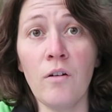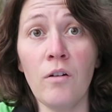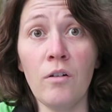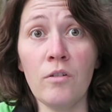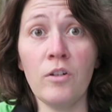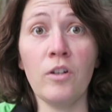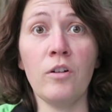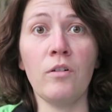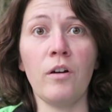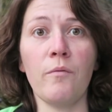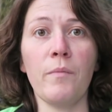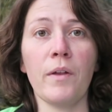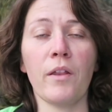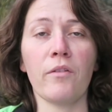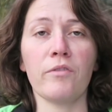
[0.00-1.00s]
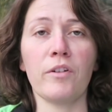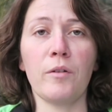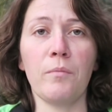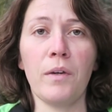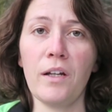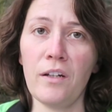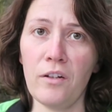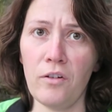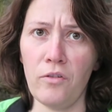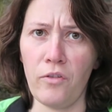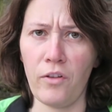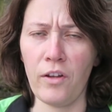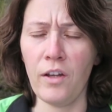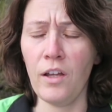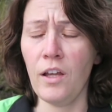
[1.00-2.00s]
Oh no, I've misread my notes.
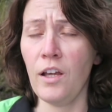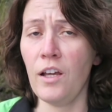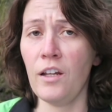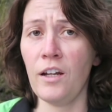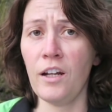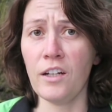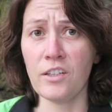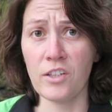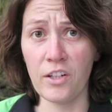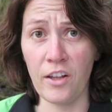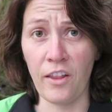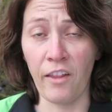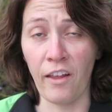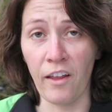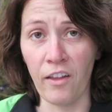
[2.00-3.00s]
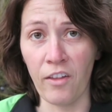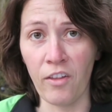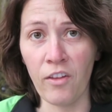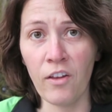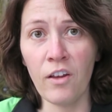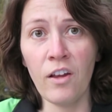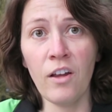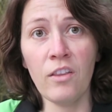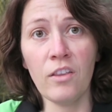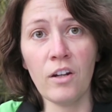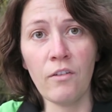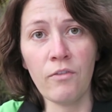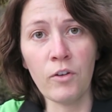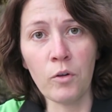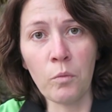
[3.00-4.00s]
It actually says that
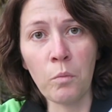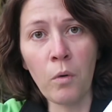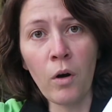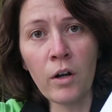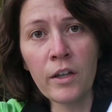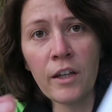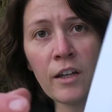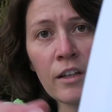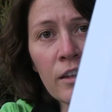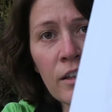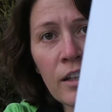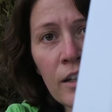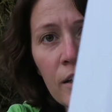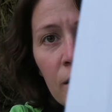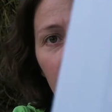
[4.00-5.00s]
if you're walking in tick